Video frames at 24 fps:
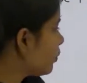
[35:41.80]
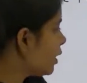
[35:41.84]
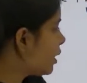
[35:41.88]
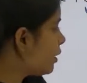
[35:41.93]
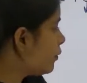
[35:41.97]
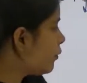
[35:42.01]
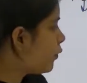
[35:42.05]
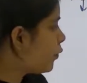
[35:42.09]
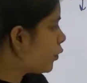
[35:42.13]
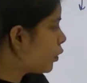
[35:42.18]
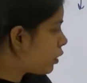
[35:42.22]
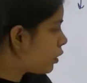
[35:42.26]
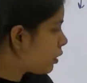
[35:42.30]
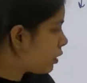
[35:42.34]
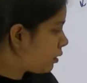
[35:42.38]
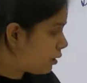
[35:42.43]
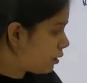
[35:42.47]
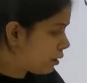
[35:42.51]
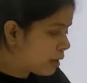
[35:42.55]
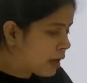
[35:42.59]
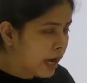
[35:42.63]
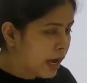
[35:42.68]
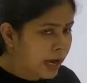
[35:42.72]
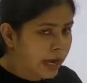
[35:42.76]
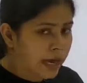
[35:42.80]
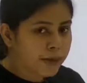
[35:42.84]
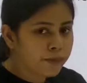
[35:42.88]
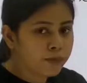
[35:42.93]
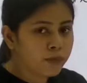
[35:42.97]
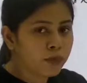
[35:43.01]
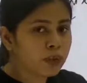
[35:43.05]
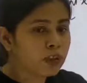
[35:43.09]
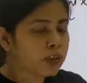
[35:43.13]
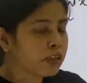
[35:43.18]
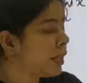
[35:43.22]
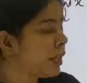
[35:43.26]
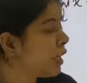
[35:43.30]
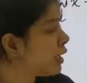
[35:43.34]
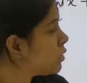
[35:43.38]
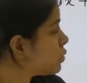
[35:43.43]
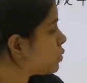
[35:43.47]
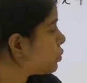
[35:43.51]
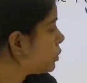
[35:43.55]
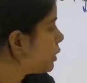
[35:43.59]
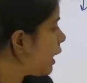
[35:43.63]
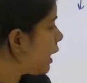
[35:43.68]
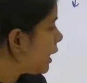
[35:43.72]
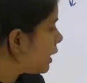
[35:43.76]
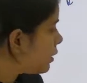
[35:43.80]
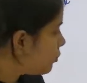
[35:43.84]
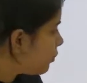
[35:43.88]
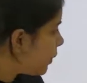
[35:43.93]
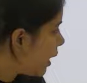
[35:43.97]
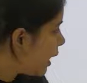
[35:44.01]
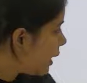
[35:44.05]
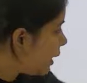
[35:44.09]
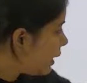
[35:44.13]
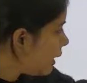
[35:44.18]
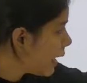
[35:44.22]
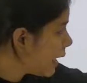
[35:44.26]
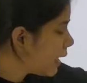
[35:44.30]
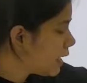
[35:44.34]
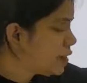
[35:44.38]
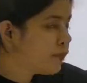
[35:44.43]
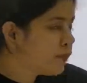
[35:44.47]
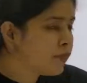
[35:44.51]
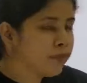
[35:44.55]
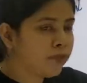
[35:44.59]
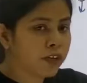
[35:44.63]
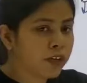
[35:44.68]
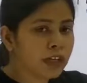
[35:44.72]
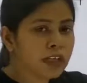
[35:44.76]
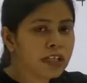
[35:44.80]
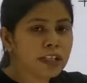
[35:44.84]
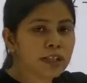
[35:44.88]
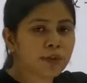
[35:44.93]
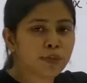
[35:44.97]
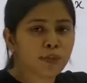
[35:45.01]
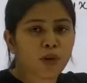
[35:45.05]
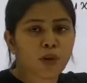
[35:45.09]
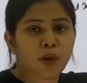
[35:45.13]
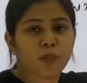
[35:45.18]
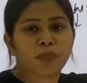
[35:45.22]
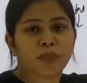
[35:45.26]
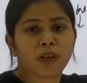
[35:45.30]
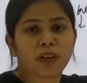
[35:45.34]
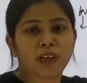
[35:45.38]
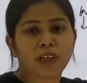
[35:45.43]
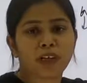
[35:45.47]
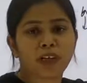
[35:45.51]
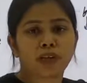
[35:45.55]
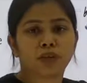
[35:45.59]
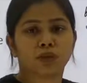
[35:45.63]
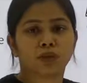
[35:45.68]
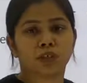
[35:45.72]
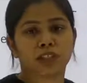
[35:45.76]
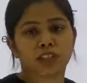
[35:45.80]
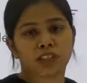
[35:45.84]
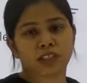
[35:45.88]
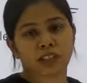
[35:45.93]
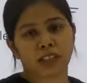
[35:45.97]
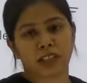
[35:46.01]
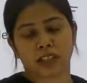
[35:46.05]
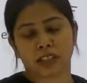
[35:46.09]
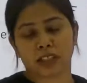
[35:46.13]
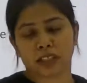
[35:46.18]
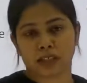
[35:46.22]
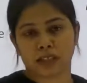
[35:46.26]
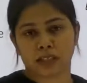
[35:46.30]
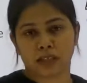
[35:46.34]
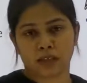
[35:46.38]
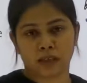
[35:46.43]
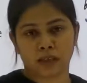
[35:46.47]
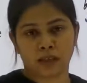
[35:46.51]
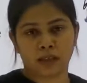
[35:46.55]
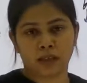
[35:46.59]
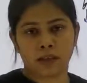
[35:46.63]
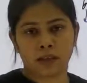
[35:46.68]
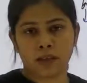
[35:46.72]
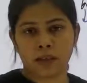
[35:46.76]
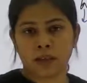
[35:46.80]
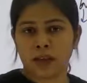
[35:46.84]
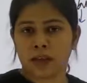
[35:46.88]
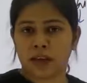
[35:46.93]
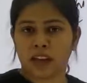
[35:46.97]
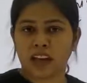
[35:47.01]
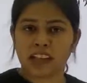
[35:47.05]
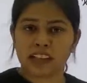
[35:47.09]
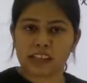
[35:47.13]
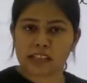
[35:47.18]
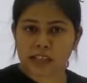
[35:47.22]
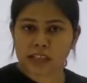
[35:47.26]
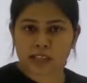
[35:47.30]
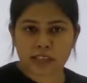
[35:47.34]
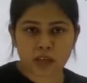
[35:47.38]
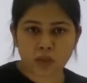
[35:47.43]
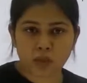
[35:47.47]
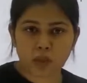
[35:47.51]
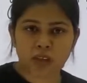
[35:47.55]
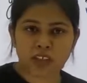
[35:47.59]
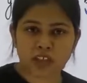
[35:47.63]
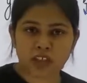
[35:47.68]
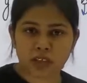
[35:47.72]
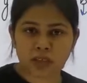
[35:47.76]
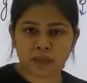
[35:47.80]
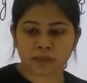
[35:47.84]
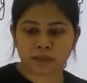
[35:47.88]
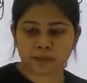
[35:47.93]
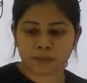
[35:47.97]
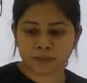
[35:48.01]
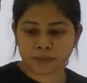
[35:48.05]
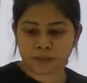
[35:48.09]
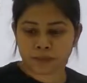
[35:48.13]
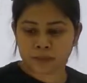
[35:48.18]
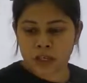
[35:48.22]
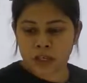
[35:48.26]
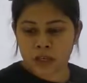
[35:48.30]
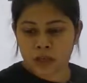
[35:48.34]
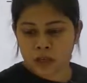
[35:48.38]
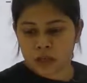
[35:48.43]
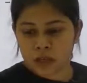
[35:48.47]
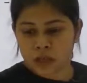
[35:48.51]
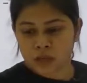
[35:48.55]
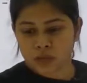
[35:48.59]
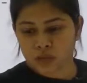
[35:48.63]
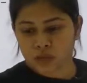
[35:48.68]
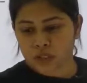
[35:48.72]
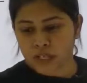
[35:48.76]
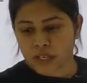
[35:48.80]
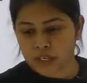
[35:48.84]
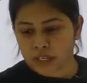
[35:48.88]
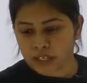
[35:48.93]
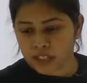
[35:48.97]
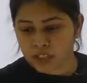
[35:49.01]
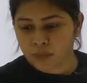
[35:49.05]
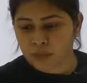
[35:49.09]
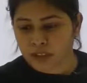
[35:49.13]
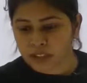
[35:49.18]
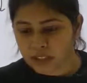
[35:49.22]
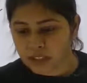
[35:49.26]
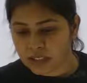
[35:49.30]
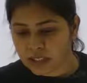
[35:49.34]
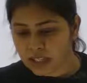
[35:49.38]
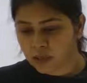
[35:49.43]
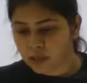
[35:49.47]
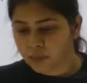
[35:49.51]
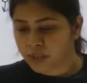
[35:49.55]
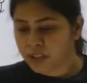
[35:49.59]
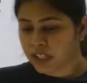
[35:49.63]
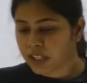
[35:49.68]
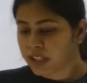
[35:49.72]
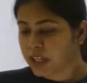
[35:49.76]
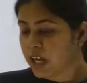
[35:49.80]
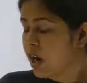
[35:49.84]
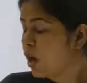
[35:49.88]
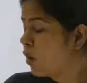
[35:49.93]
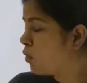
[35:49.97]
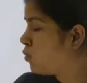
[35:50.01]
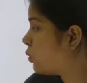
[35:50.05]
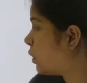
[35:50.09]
b would I would take, so that my line fits properly to this data set. Right? This is a question. So can anybody tell me that how